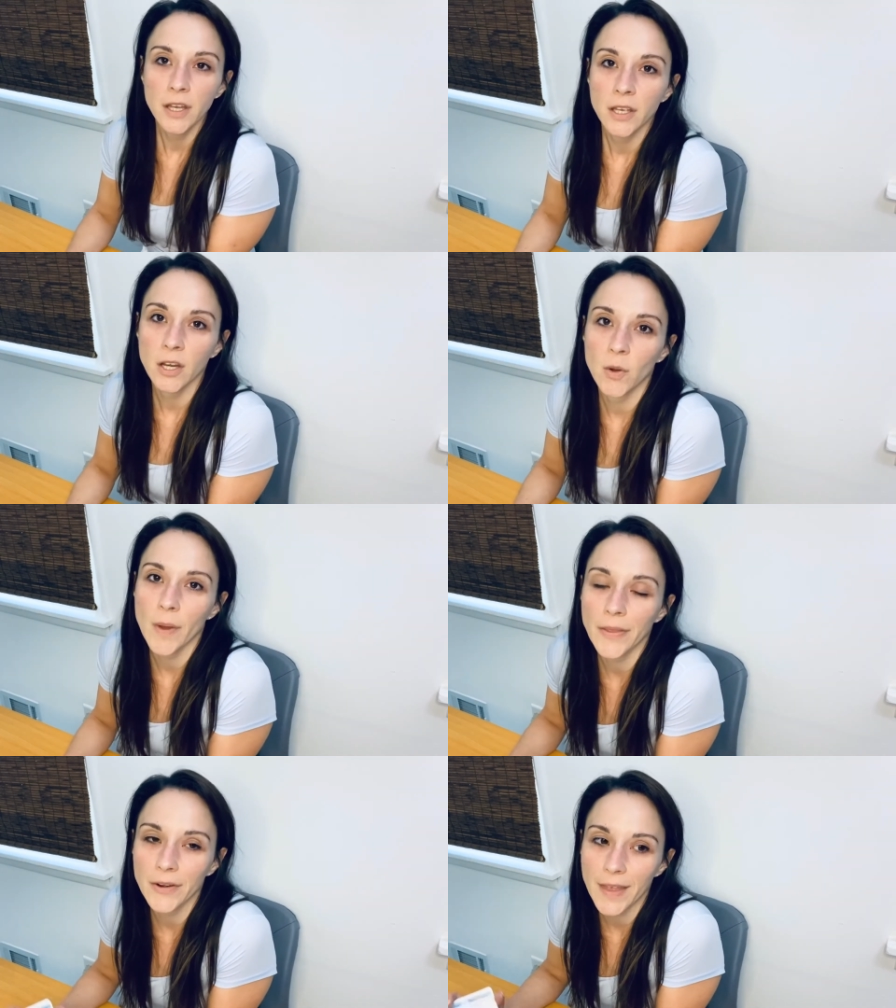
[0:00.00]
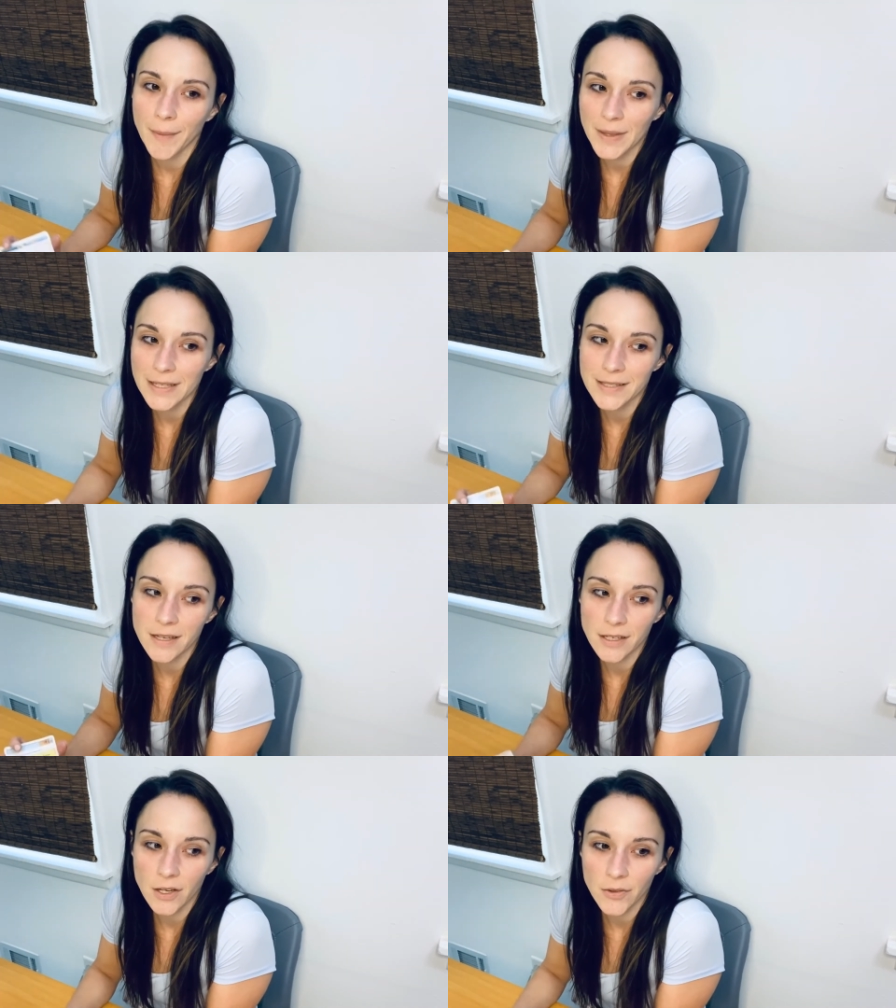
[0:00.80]
you know, whether that means
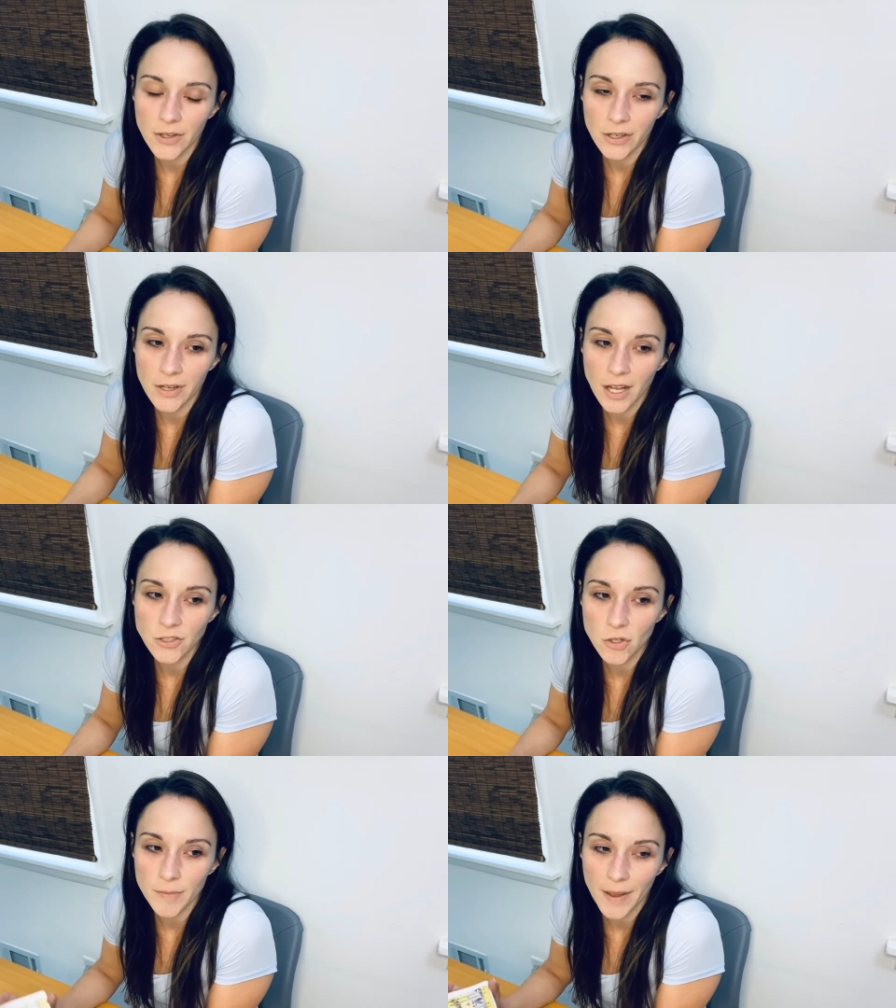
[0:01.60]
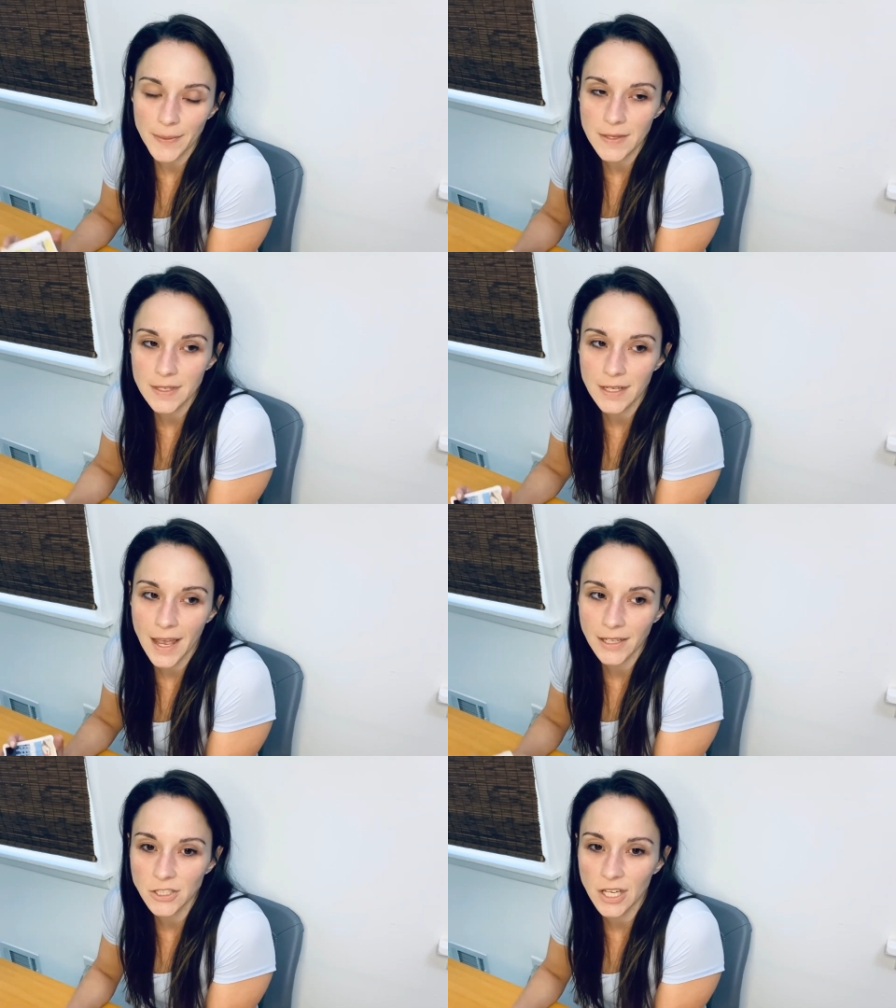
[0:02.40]
that, you know, they're not sure about this
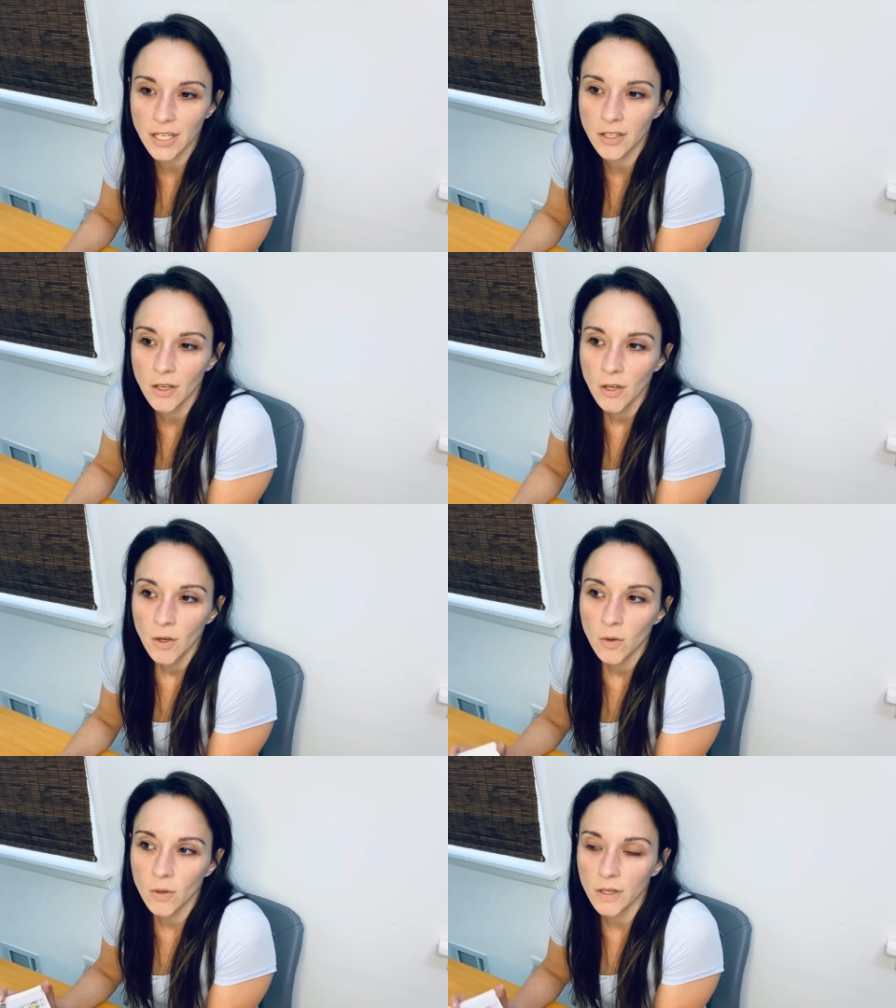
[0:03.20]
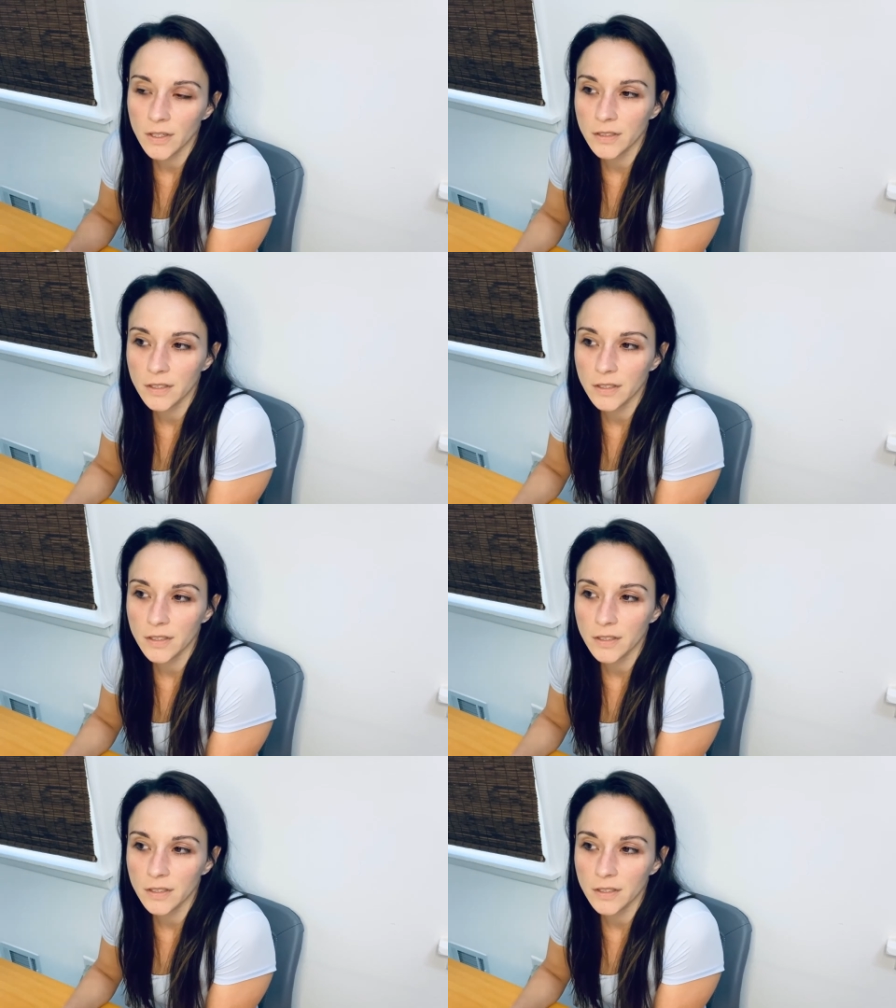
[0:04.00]
connection or